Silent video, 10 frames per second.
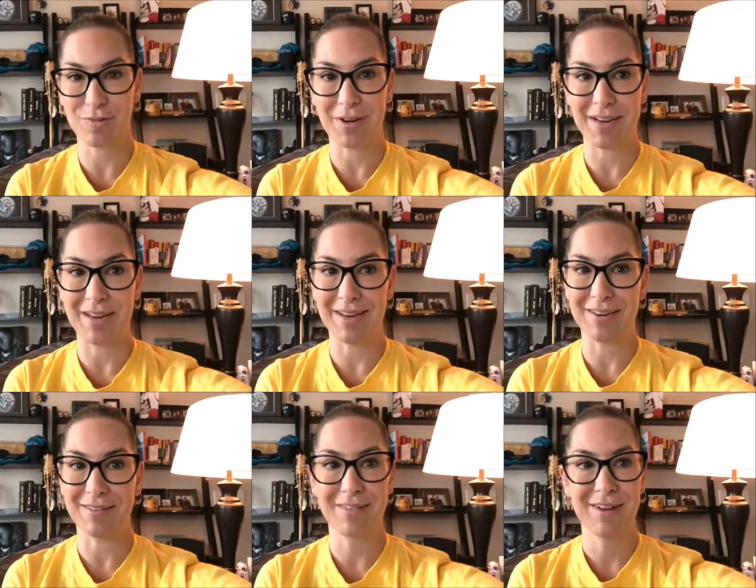
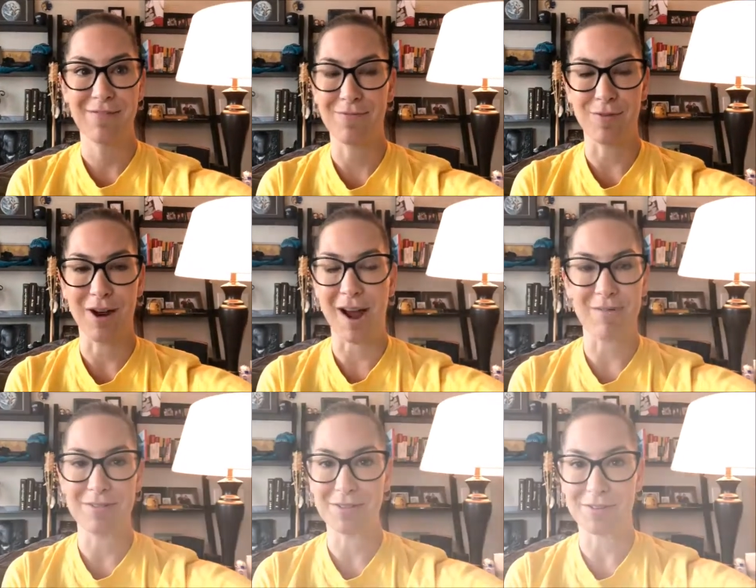24
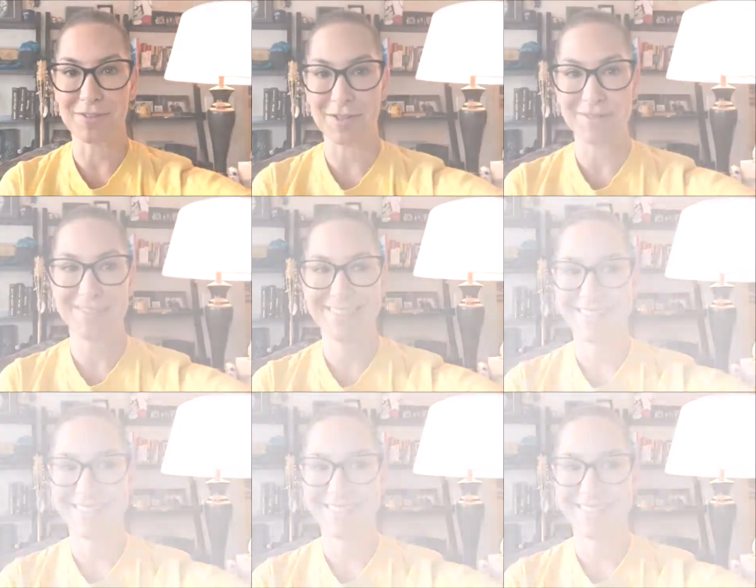hours or so.